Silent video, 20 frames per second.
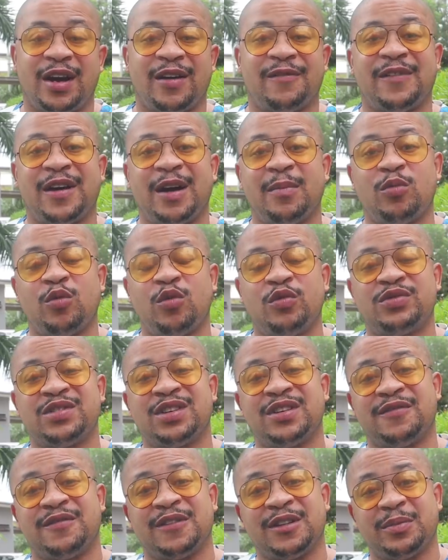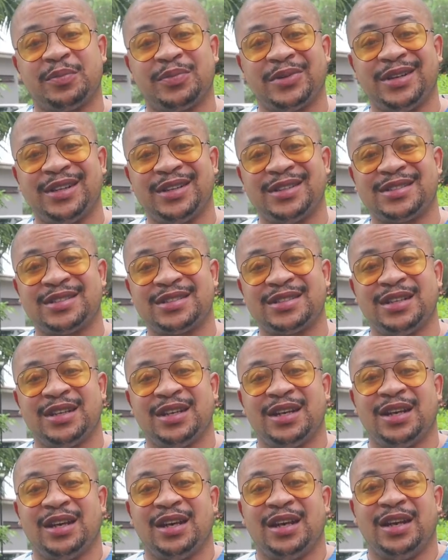Now, if I moved to the Philippines
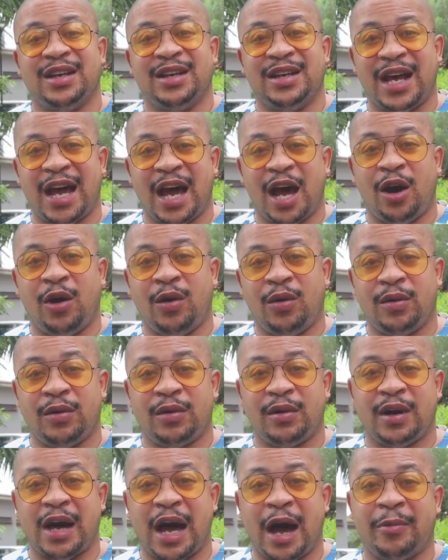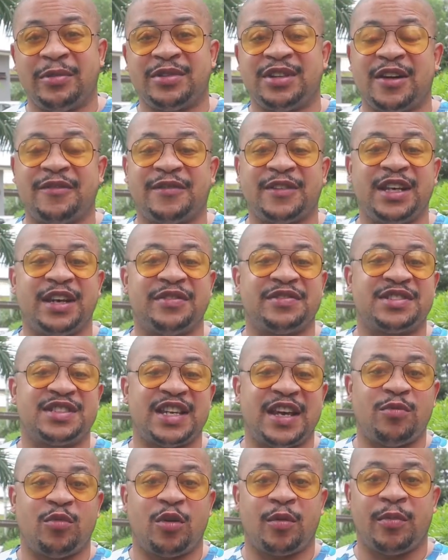now, I would definitely have
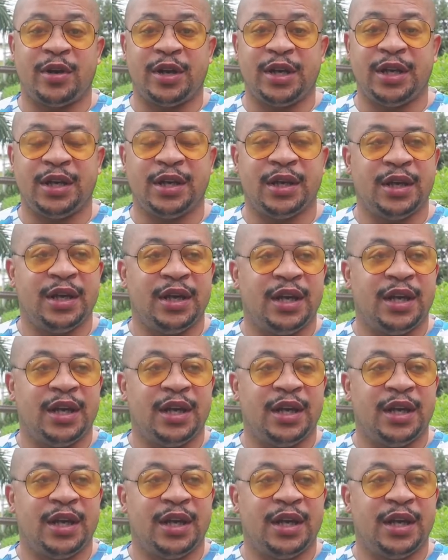saved more money.